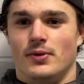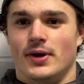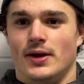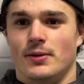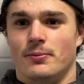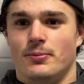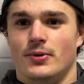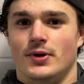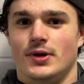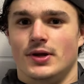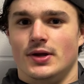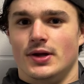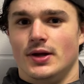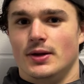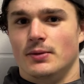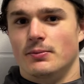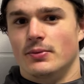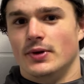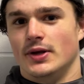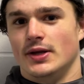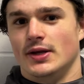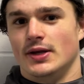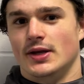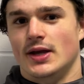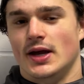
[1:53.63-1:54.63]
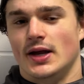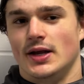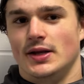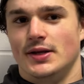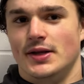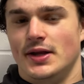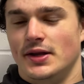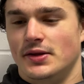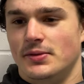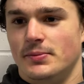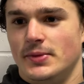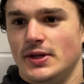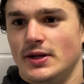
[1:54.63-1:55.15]
way pretty good, but he kind of
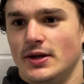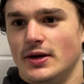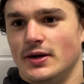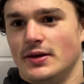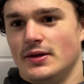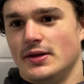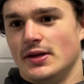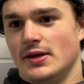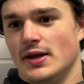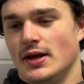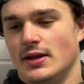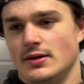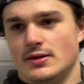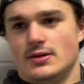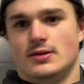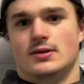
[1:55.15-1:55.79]
nicked me there at the end.